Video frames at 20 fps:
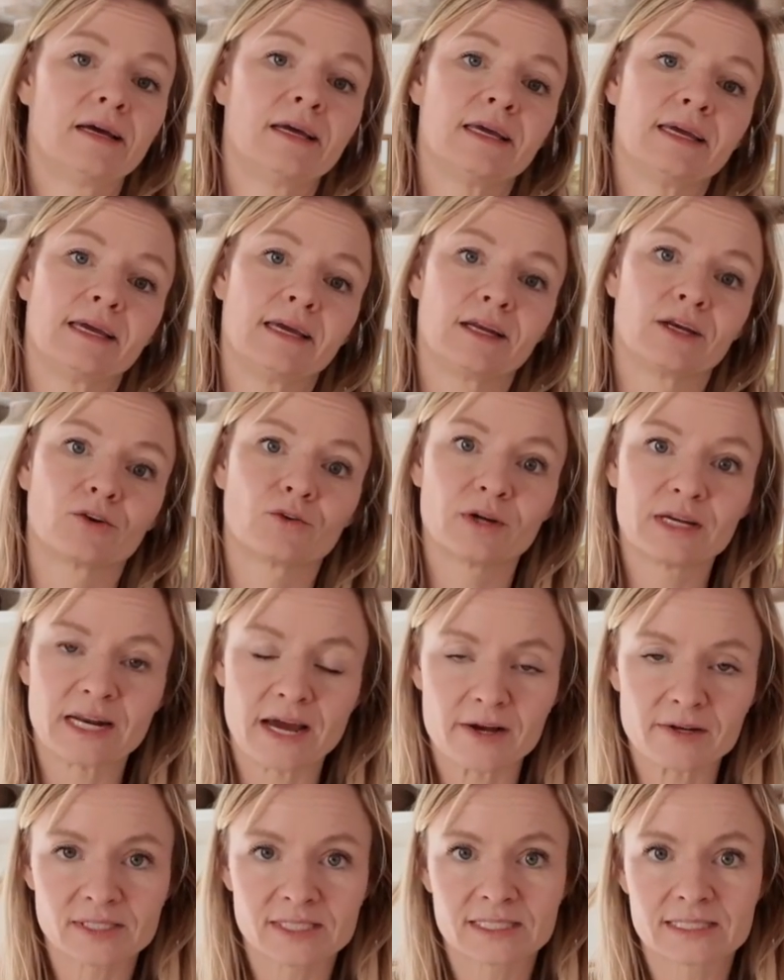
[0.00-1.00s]
in
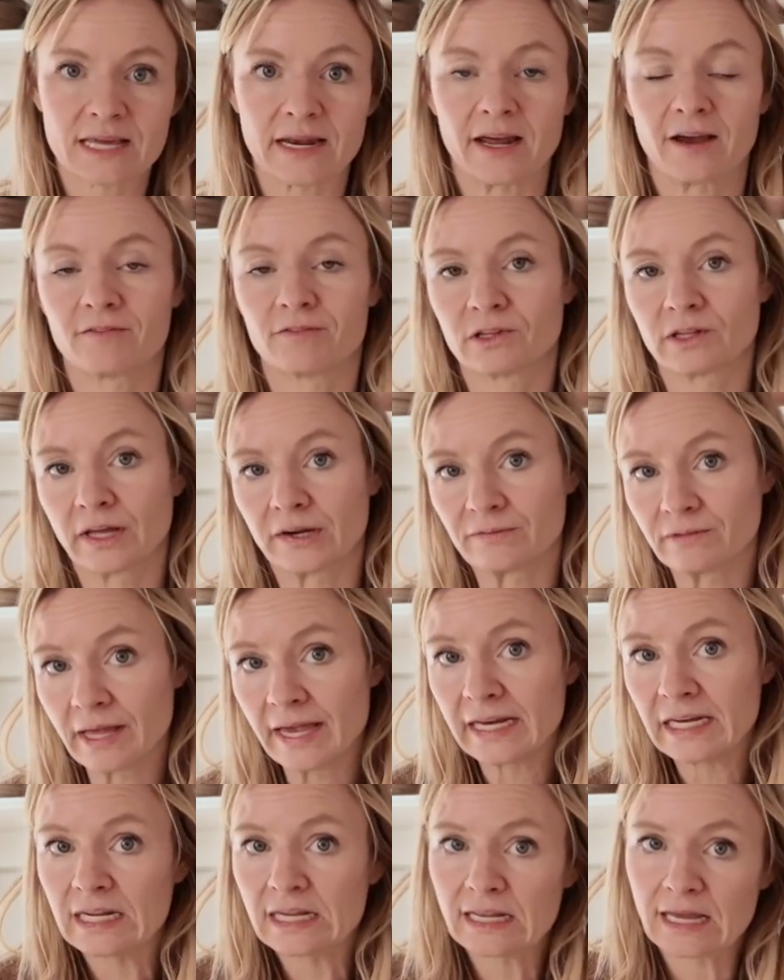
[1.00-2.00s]
greenhouses that have a lot of
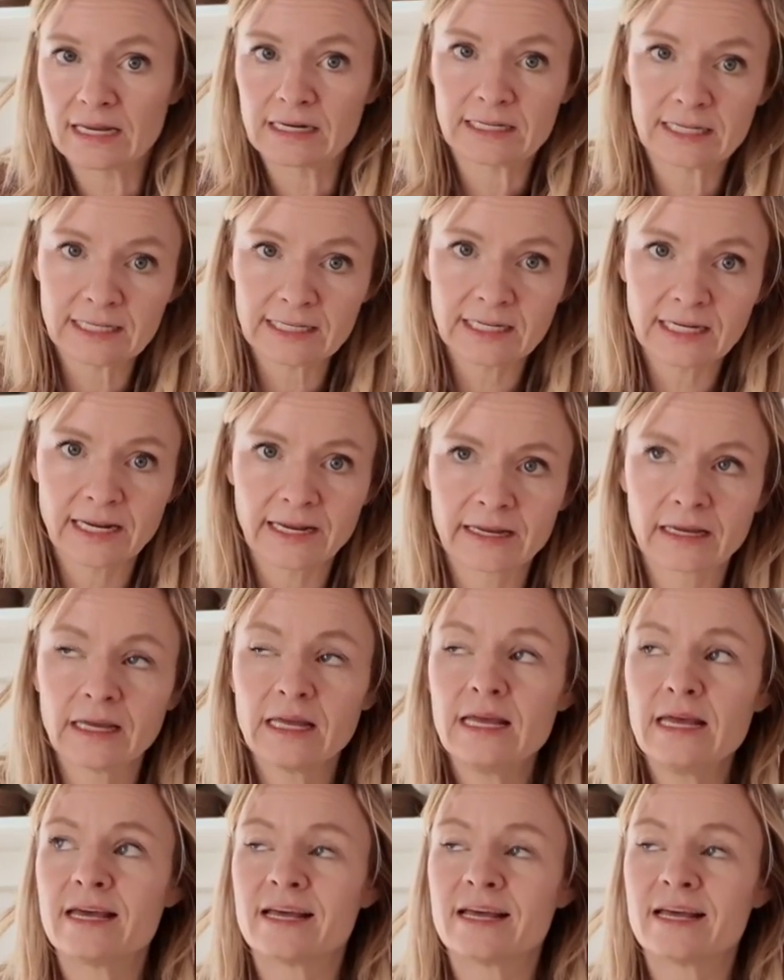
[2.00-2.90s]
lighting and heating.